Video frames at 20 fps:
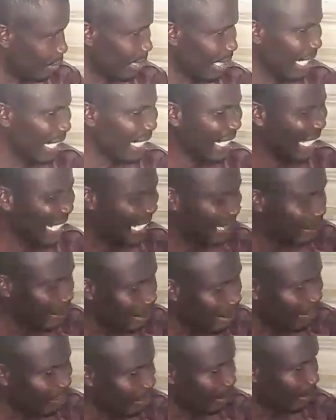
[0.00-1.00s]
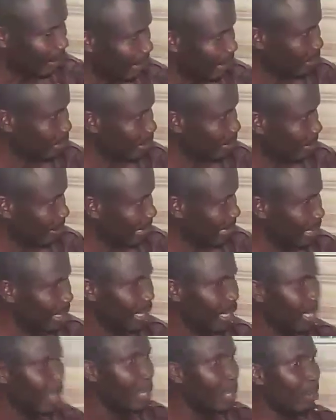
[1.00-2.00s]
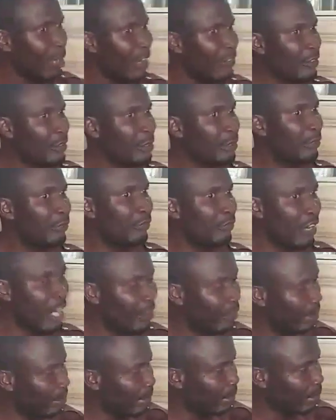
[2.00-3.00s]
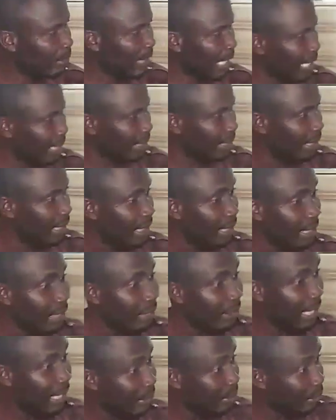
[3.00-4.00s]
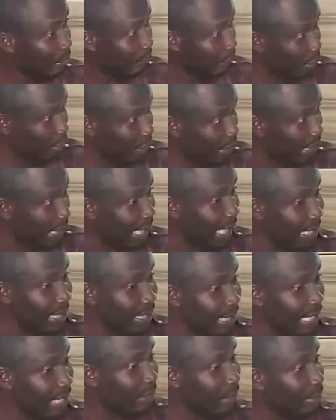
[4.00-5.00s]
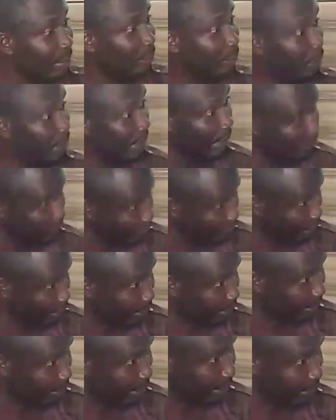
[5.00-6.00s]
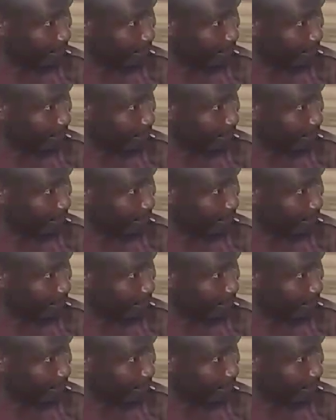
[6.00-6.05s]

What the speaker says: you can't carry the member of a political party, you have two fundamental rights: the right to vote and the right to be voted for.